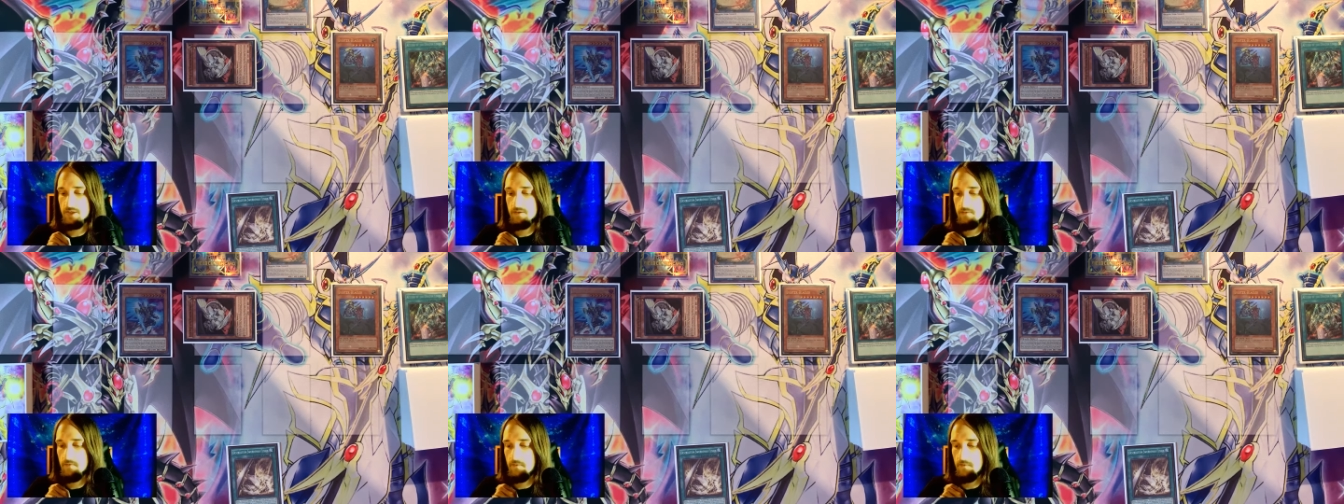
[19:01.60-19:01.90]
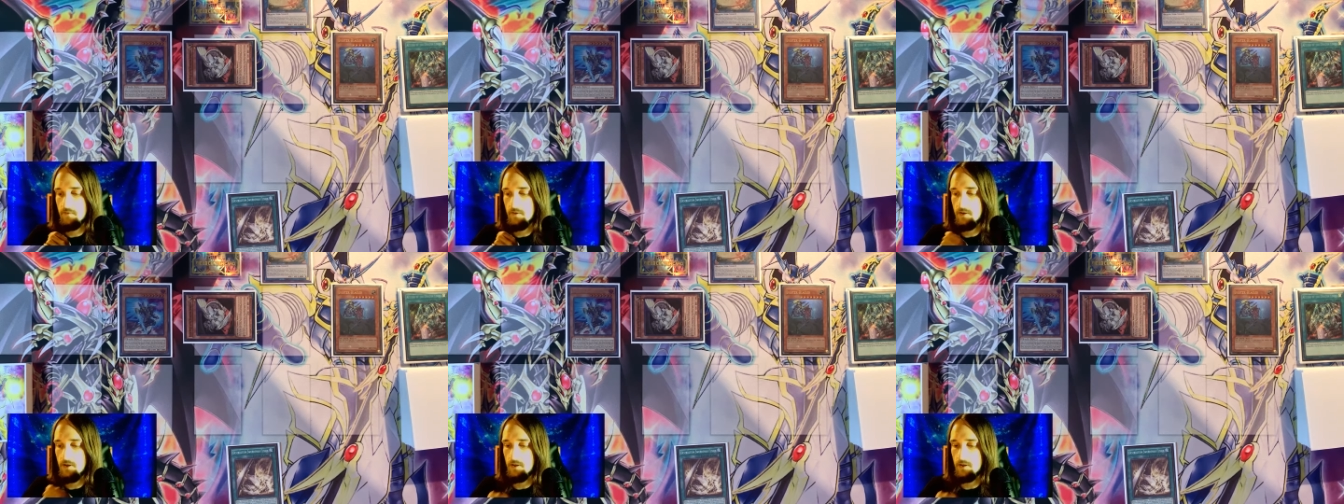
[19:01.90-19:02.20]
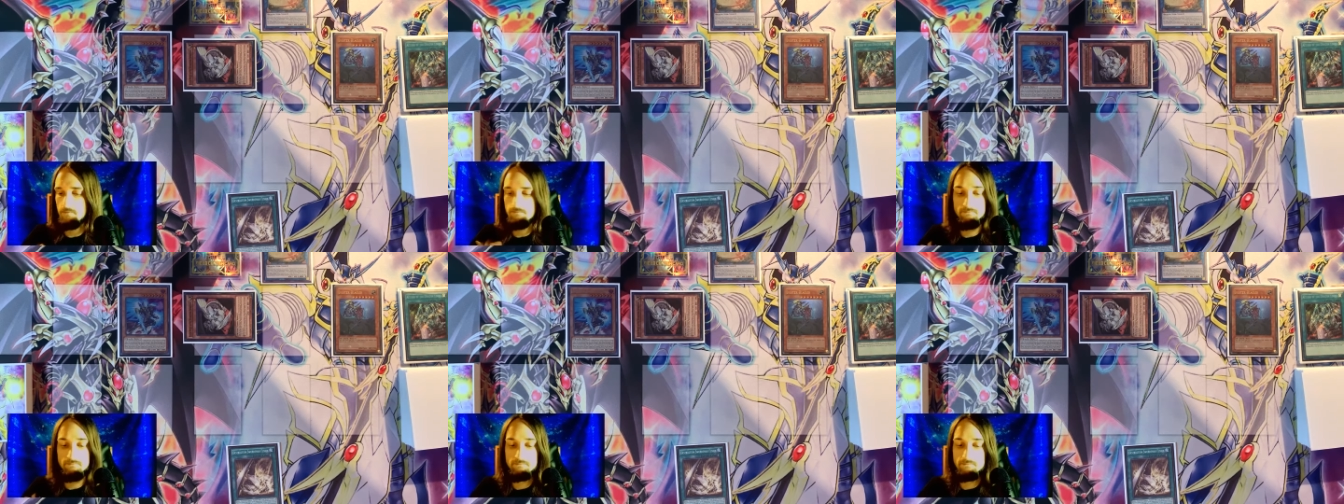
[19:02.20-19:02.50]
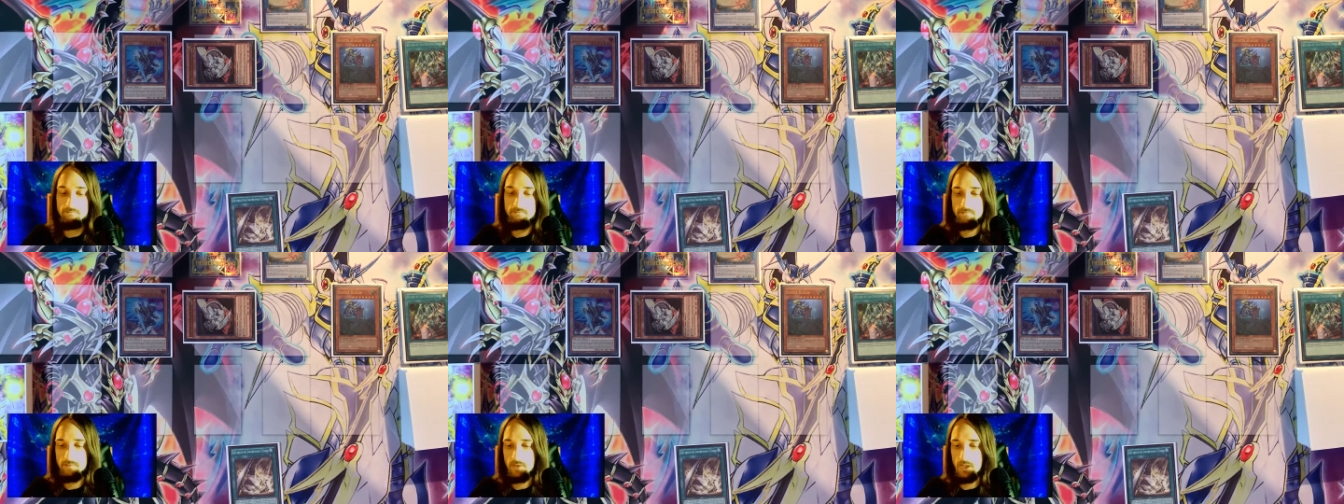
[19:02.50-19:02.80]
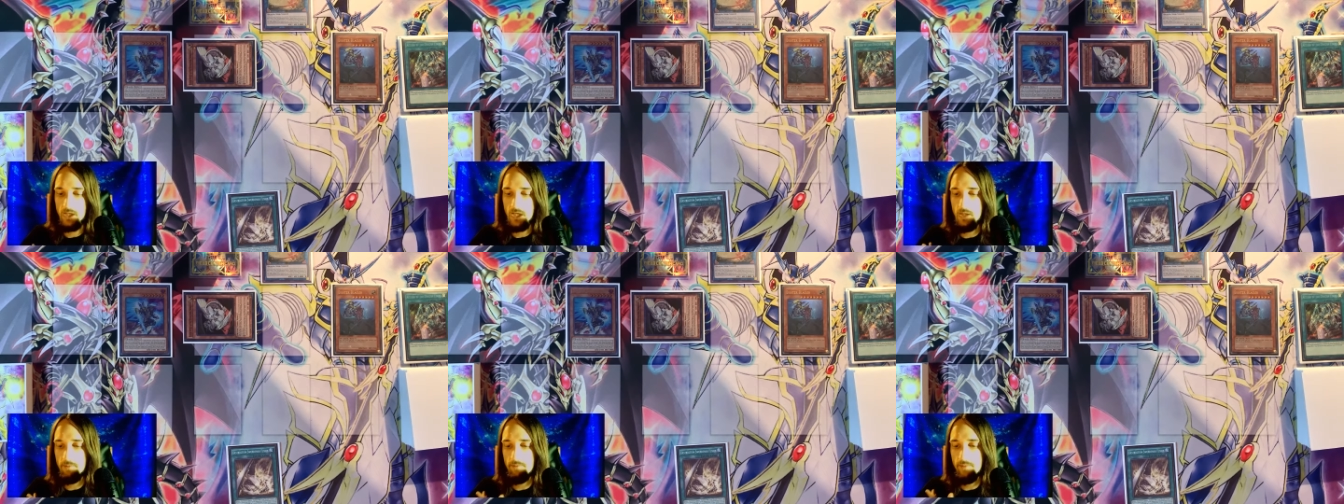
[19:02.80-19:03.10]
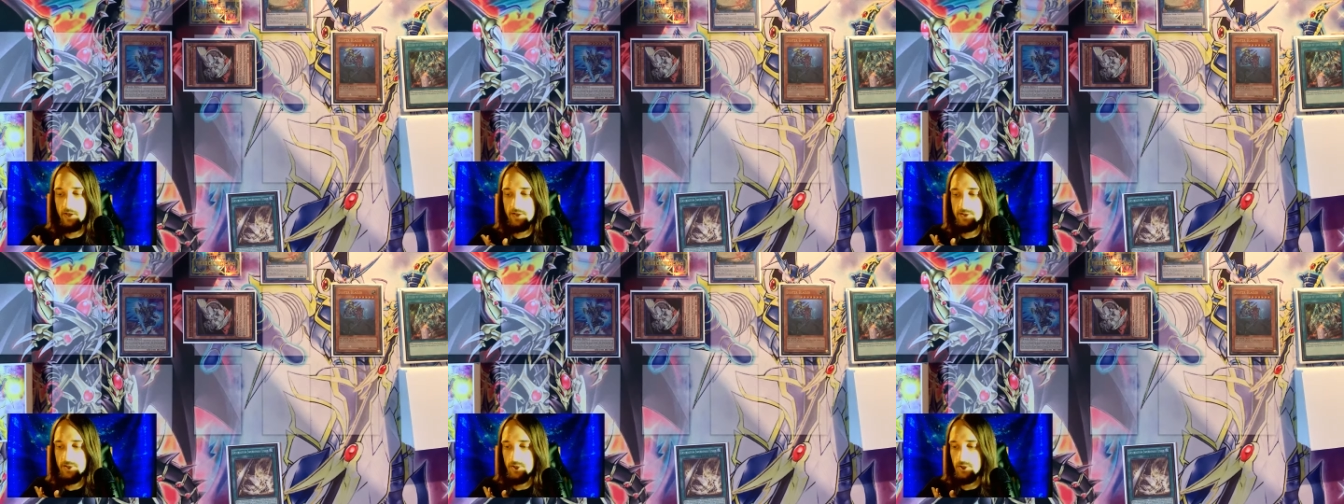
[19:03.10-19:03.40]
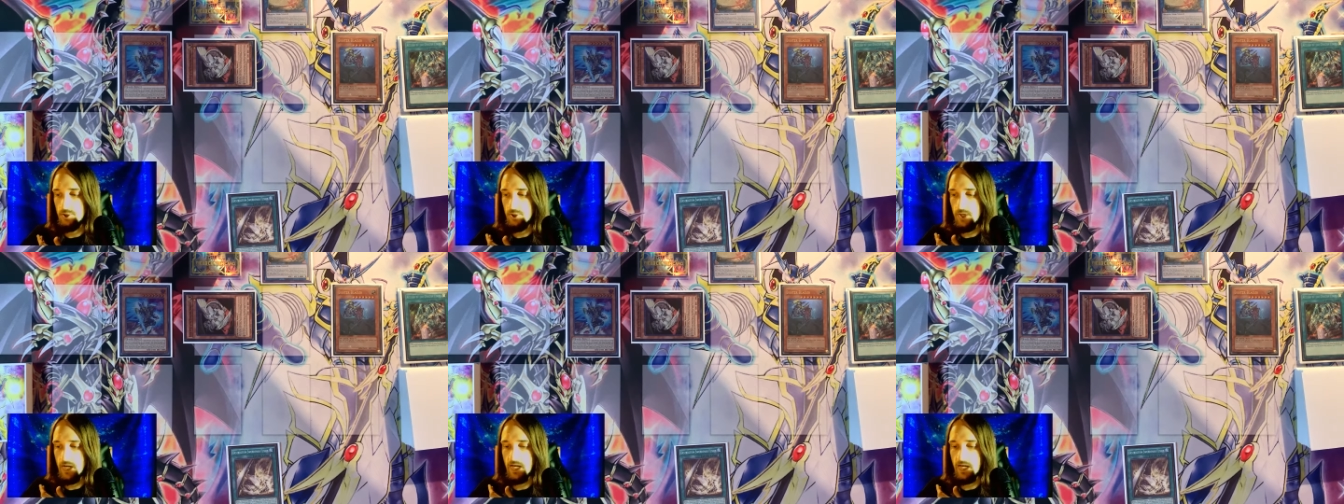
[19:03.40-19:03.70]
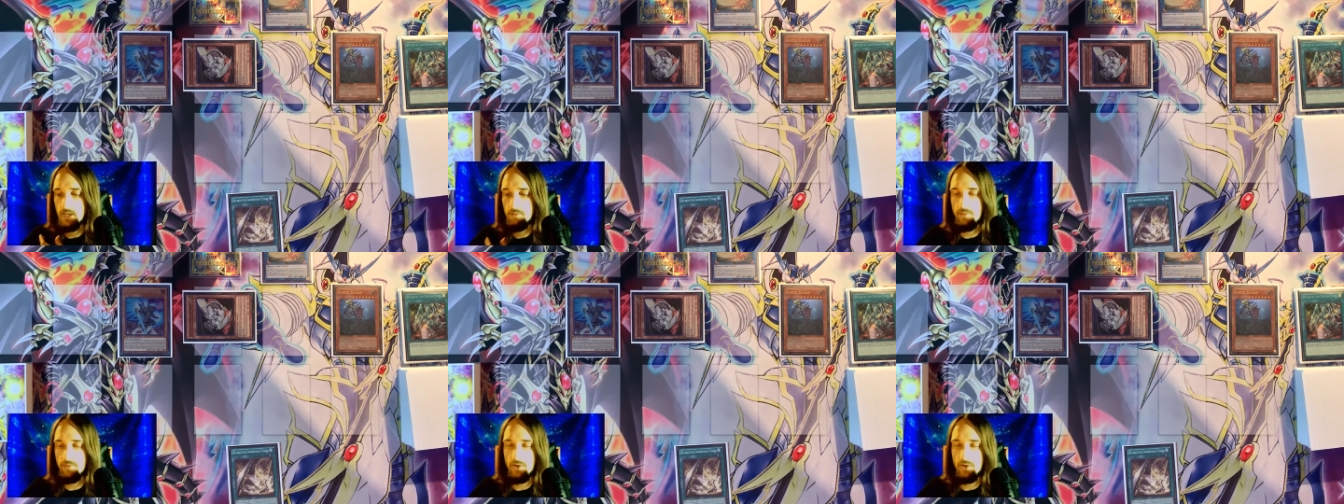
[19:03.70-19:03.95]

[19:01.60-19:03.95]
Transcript: for Buster Dragon,